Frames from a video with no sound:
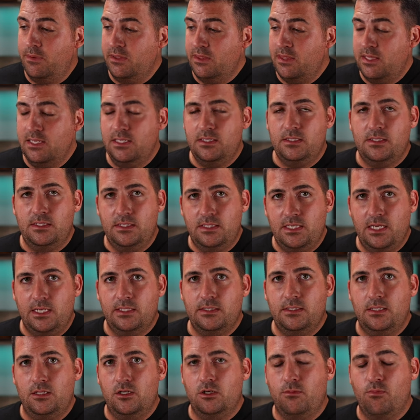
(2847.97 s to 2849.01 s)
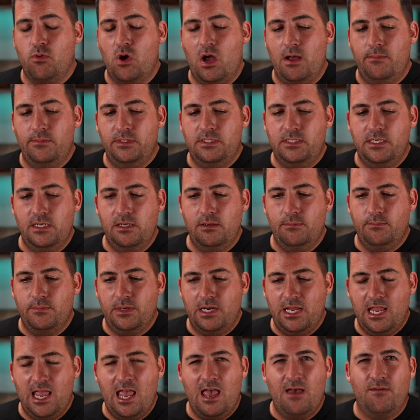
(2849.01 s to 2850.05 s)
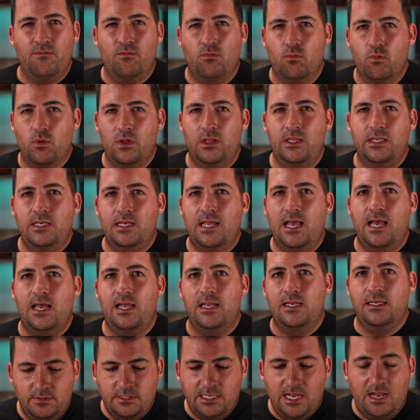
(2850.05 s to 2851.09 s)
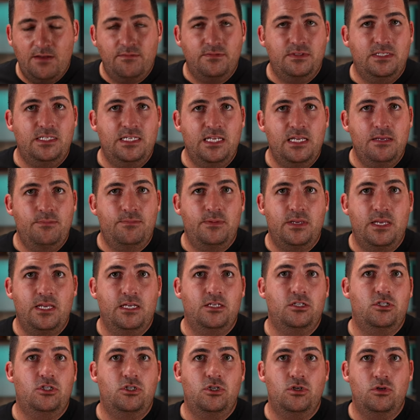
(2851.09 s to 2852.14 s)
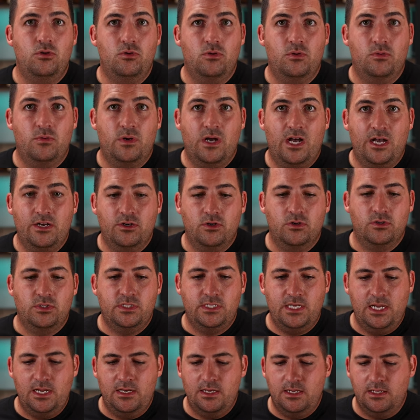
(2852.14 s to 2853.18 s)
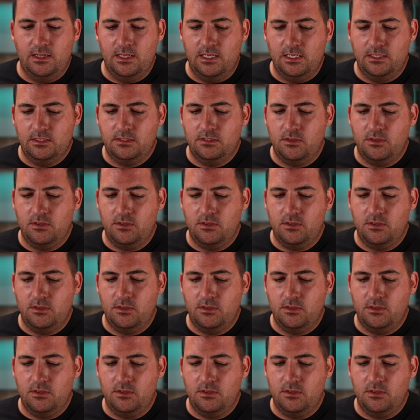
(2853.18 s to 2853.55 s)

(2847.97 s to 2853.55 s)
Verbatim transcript: but this does look promising, but I have really not dived deep into understanding this.